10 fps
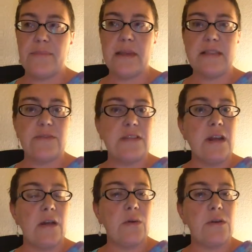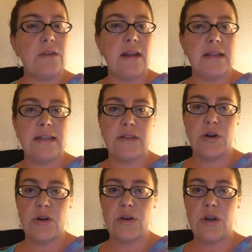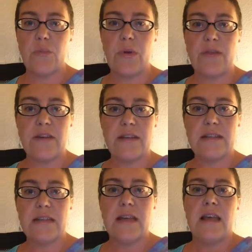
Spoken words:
Because if it's not in order the next day, it's harder to cook breakfast.